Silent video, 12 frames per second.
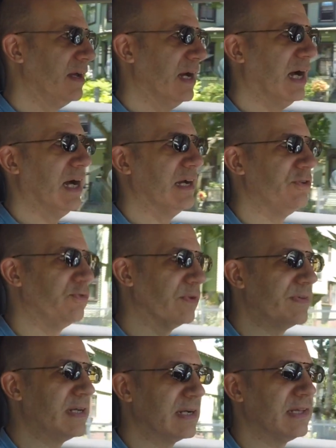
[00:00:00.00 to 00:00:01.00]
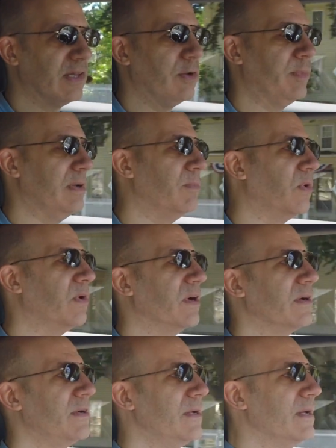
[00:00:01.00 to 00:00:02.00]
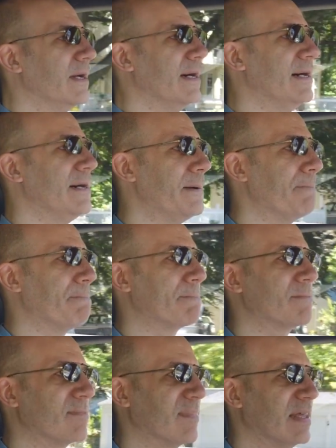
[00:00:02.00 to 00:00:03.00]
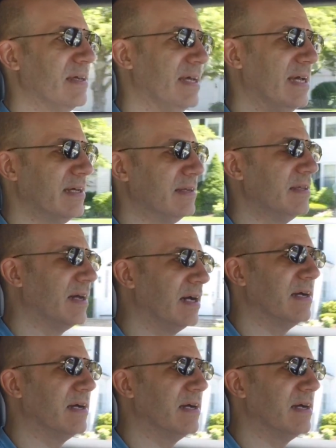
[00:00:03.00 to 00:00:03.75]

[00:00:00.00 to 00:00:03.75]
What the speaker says: I've driven it a little bit more, and